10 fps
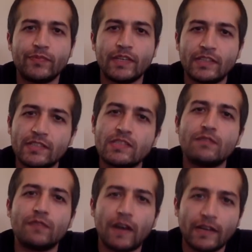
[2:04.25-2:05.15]
It is
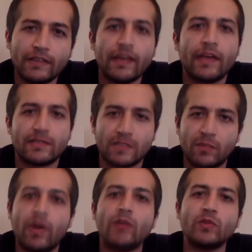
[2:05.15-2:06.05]
defined as the
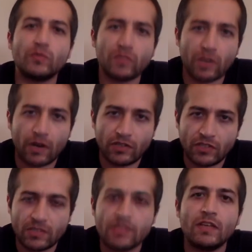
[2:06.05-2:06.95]
amount of
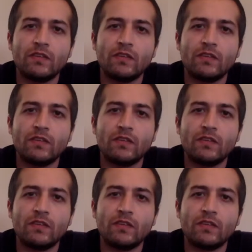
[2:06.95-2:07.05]
charges